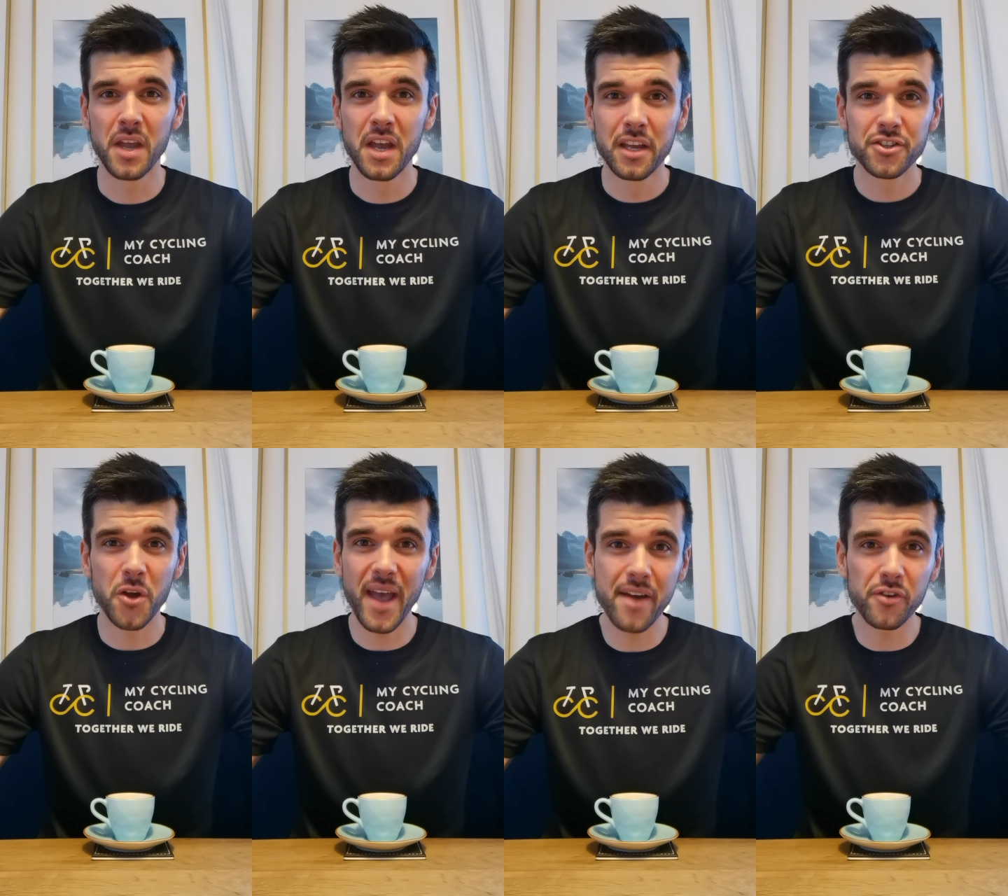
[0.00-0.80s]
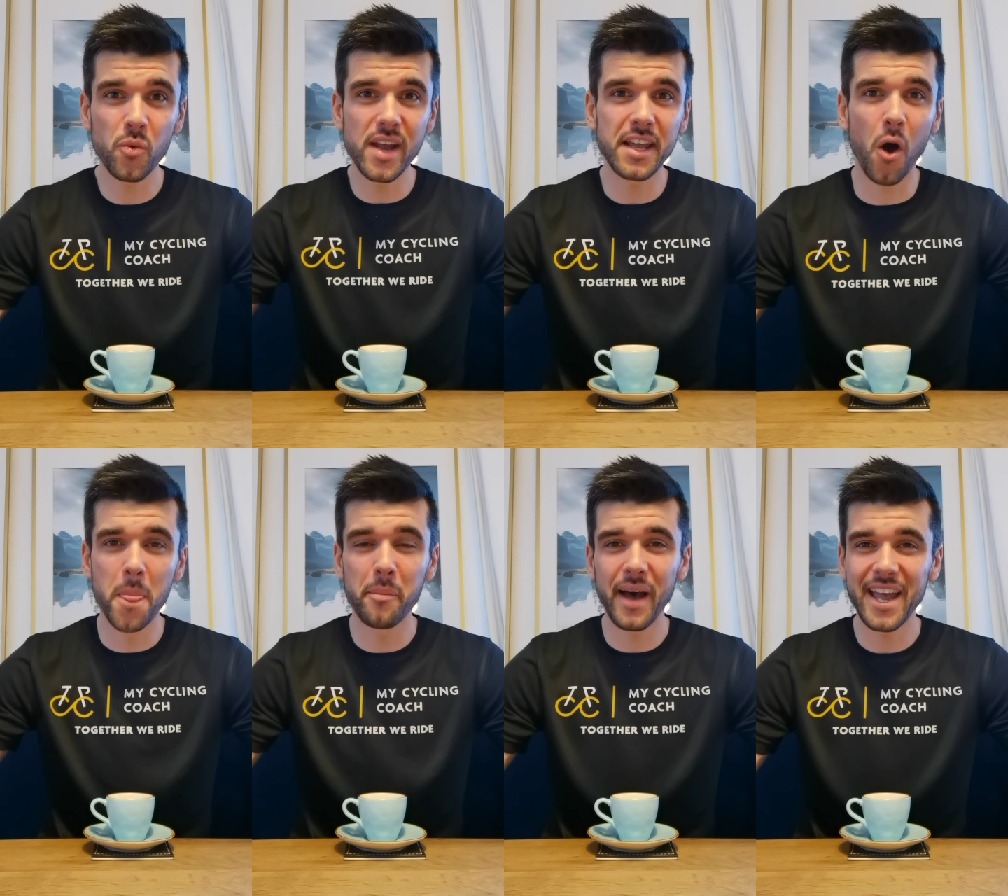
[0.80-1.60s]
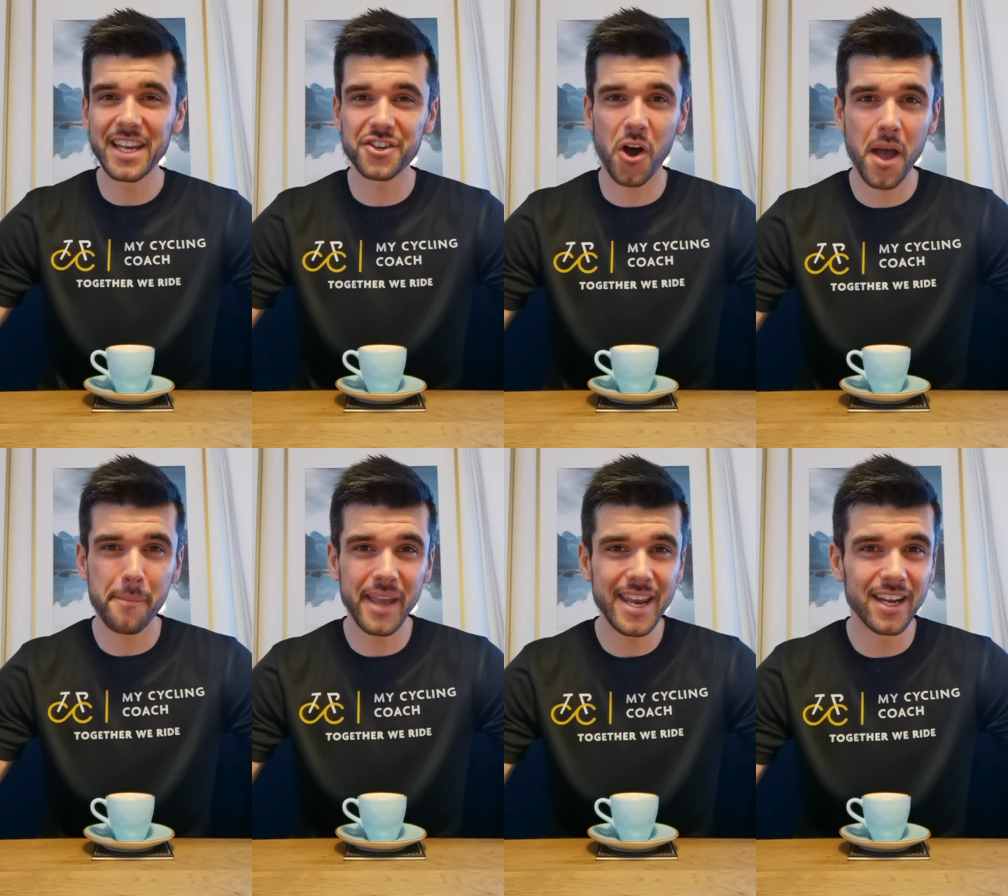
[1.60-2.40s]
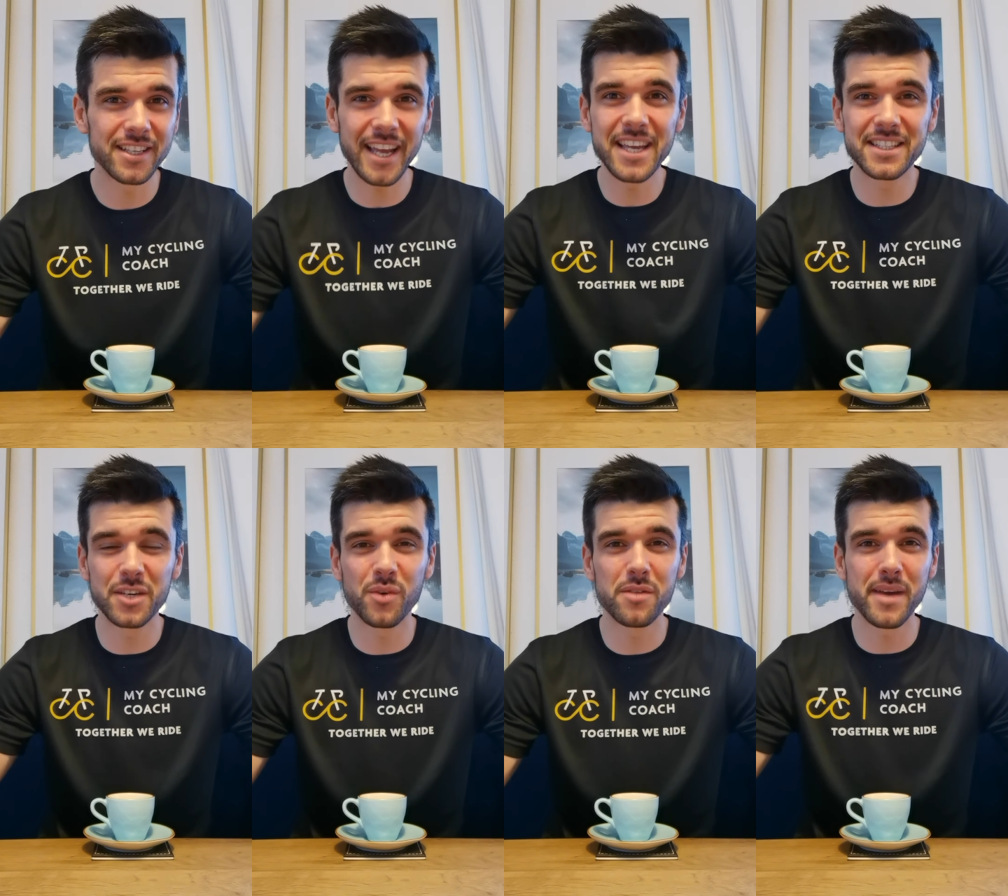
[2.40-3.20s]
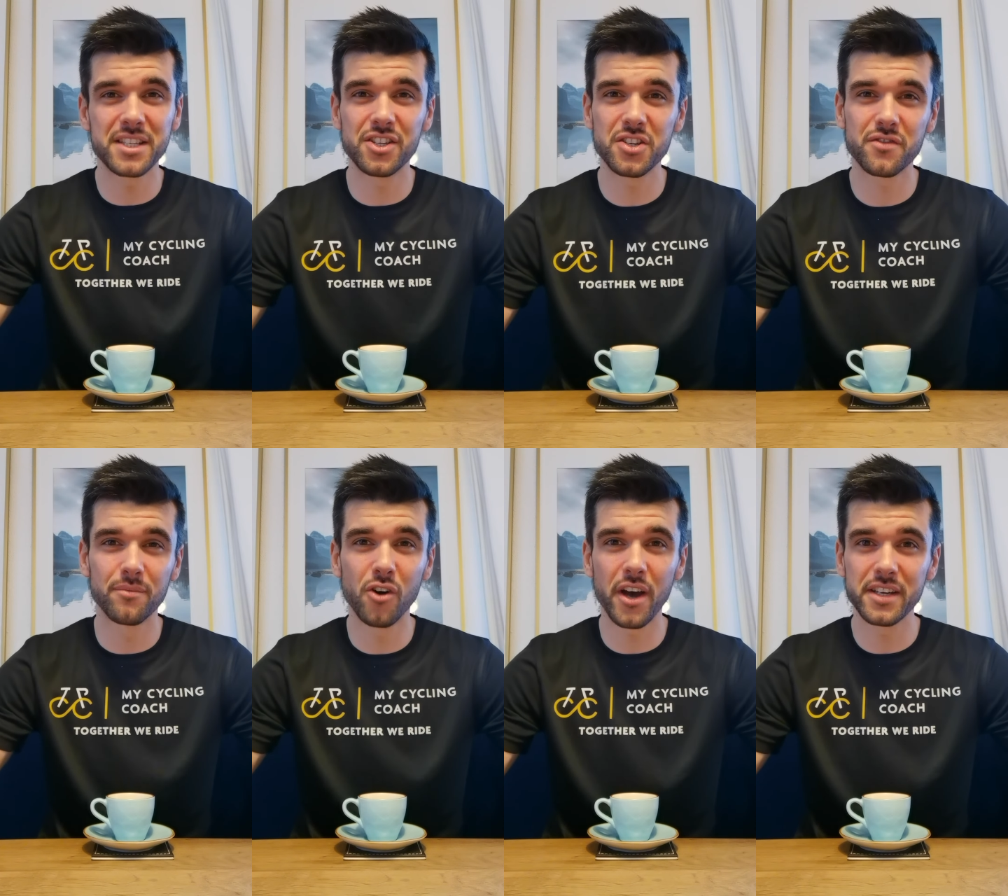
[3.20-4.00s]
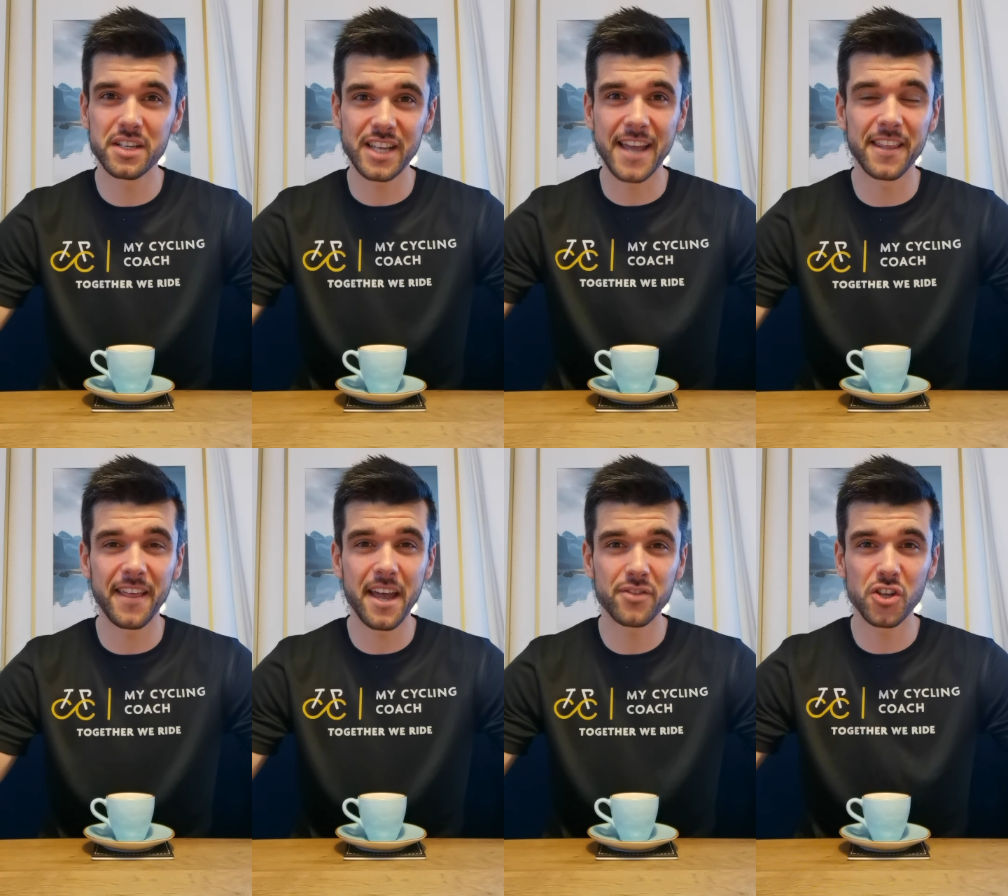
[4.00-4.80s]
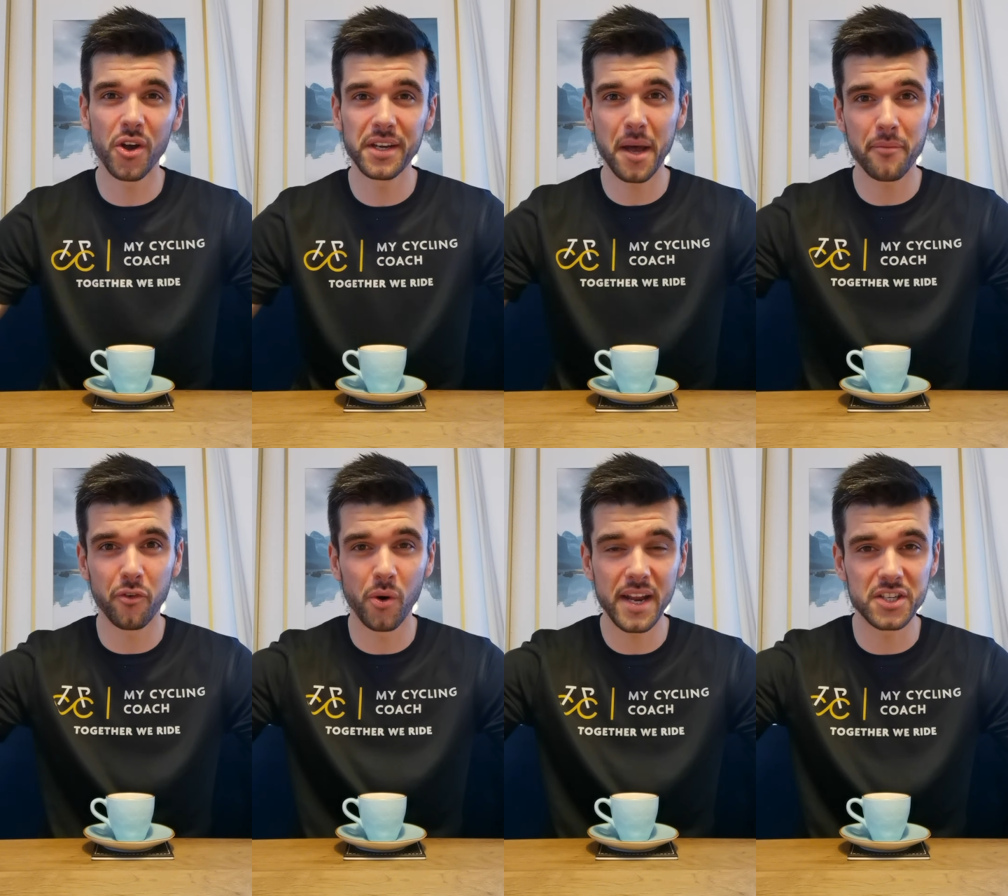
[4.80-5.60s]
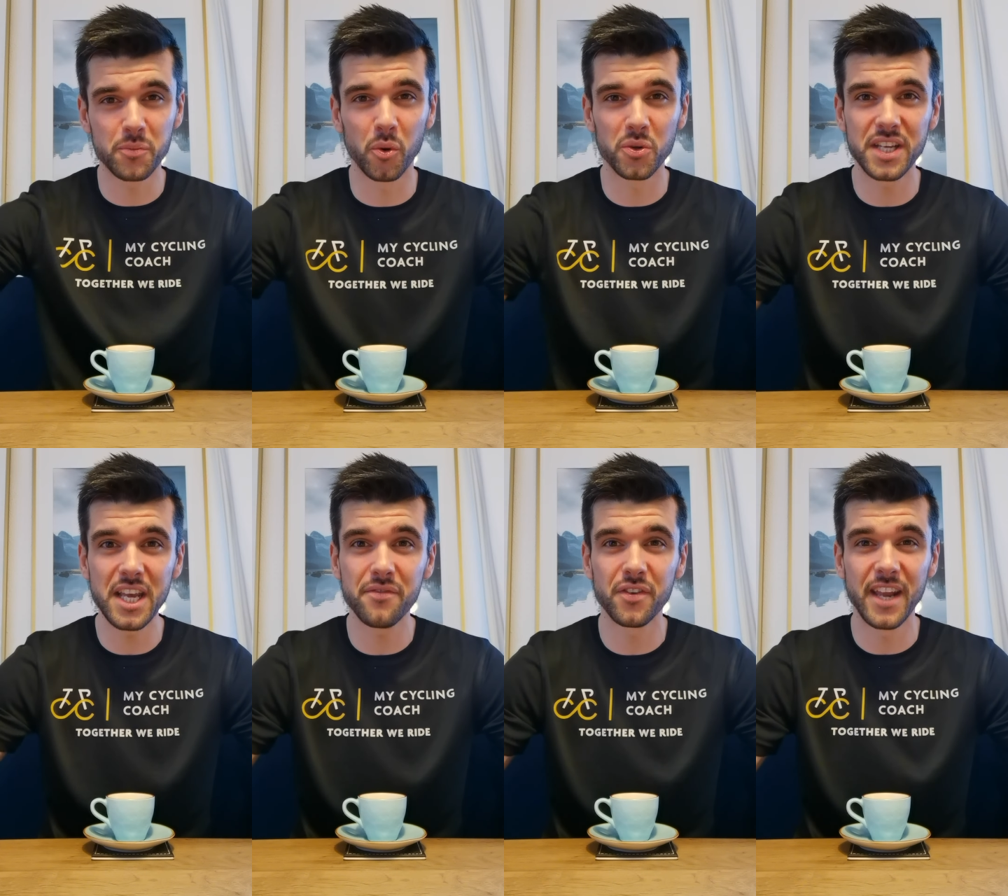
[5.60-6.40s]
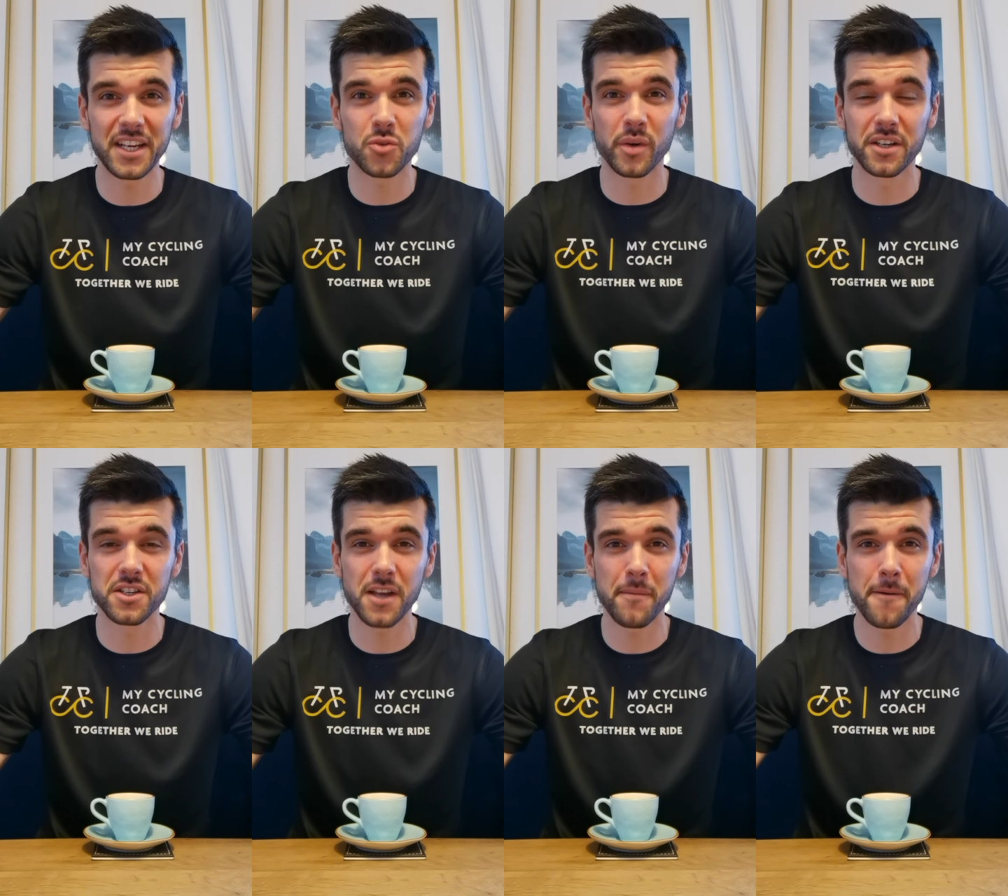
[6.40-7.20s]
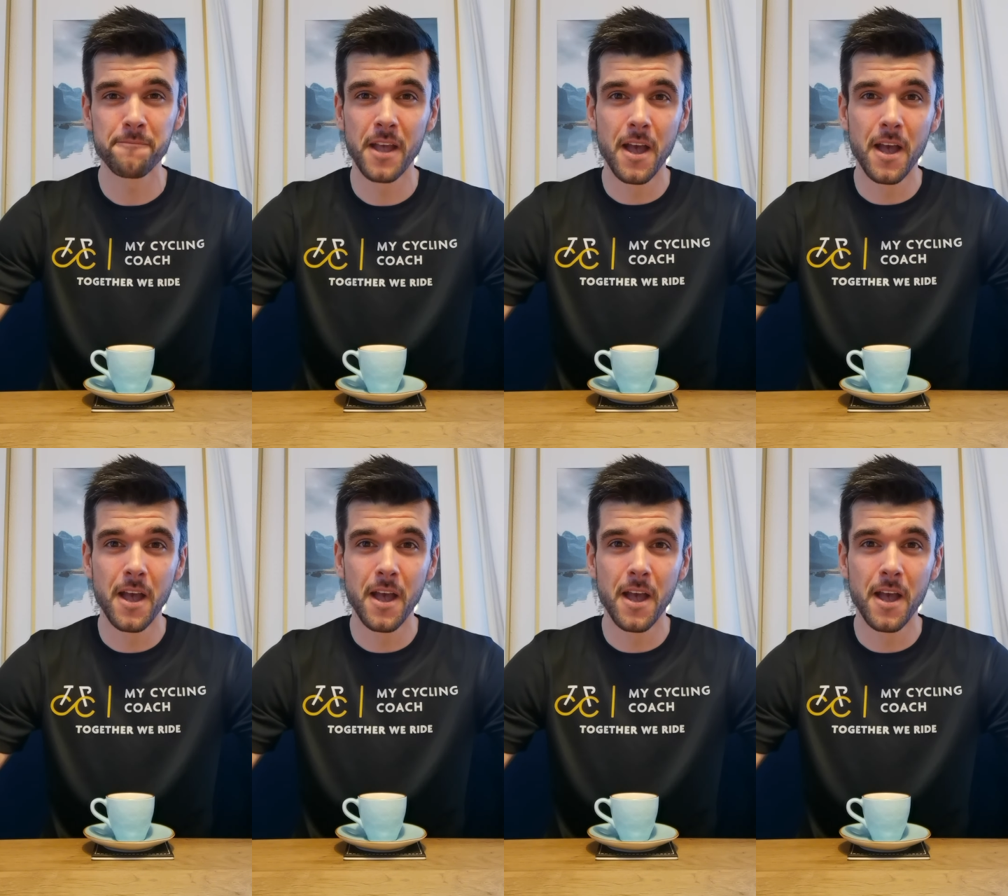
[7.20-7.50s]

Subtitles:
So every week on the page, I am inundated with messages from riders saying that they have signed up for a Sportive next spring and summer.